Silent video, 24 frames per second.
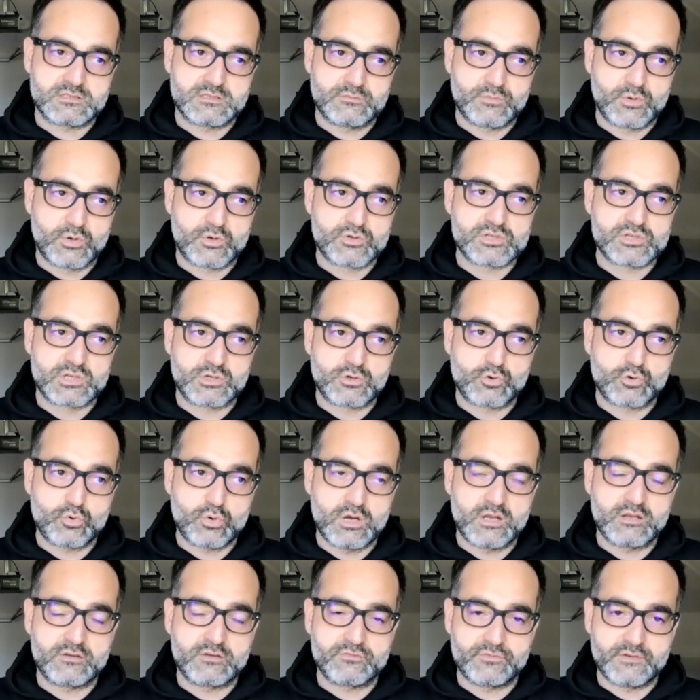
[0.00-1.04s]
emerging
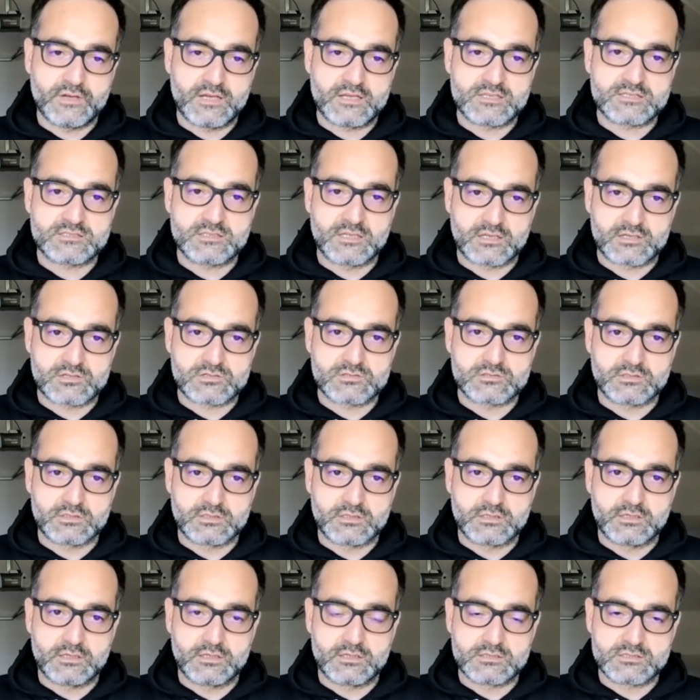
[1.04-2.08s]
quite fast,
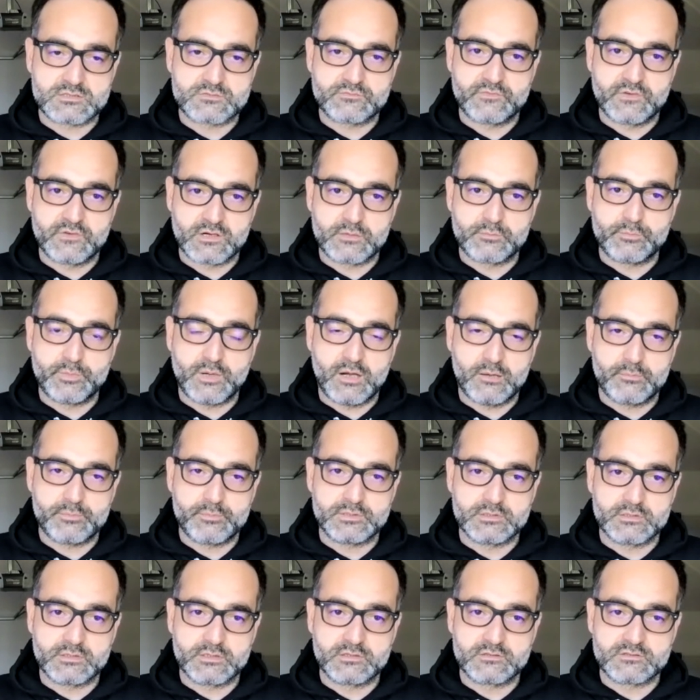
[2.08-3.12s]
actually, and it's very
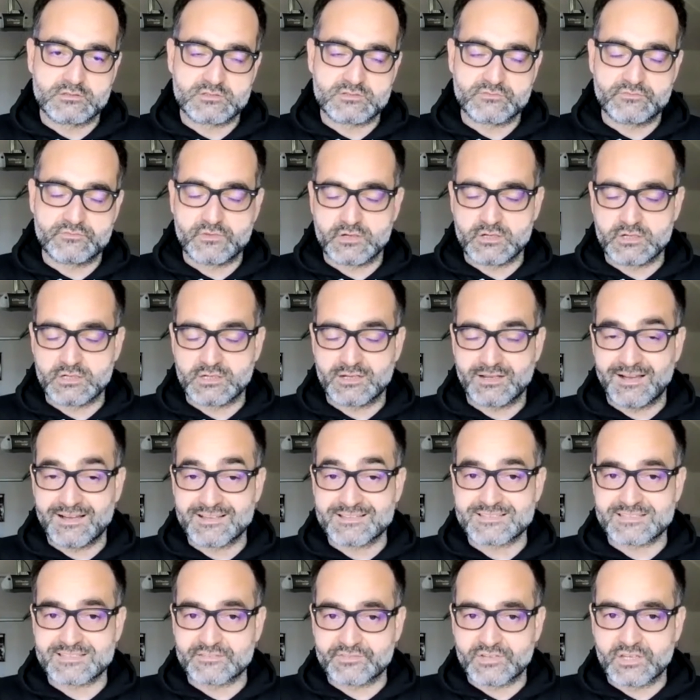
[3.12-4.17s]
popular and it's very
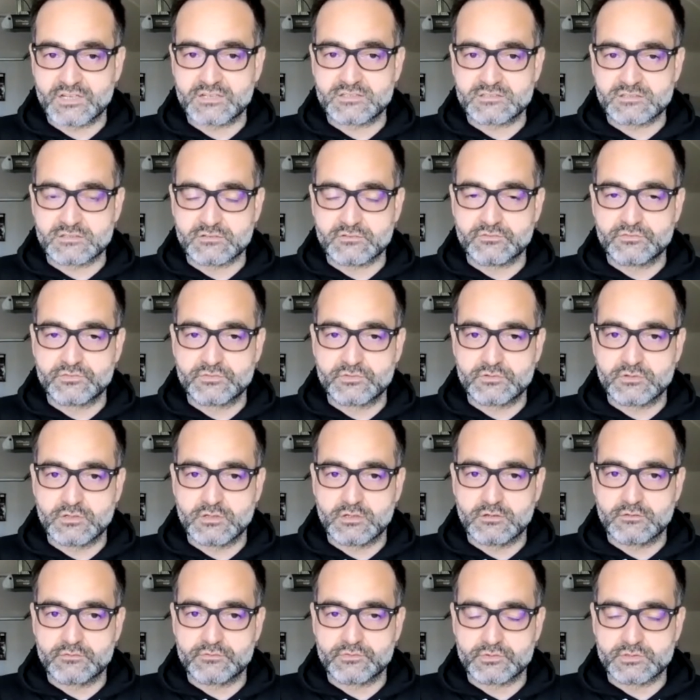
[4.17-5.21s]
cost effective
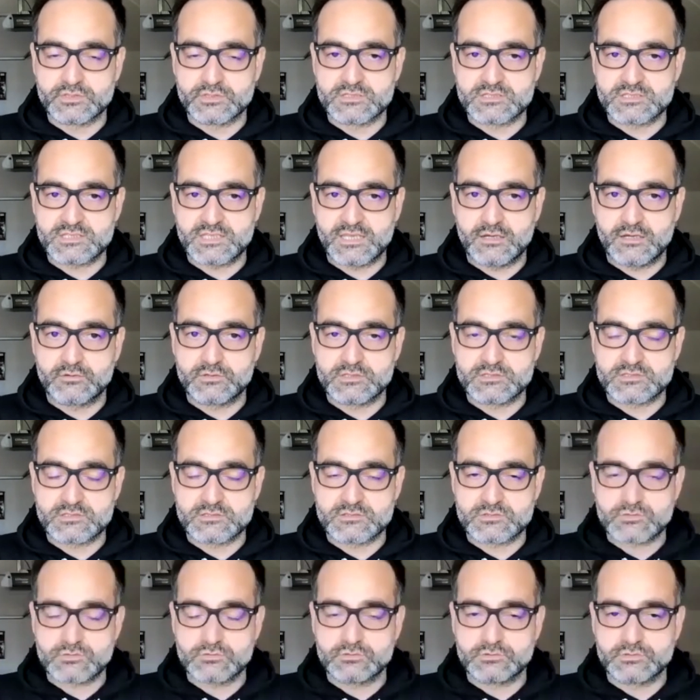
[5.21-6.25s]
for these counties
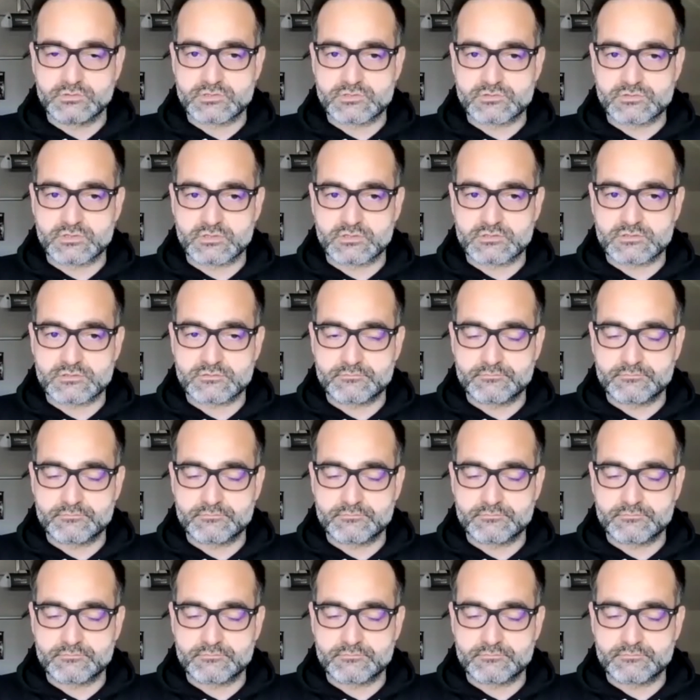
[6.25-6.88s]
and school districts.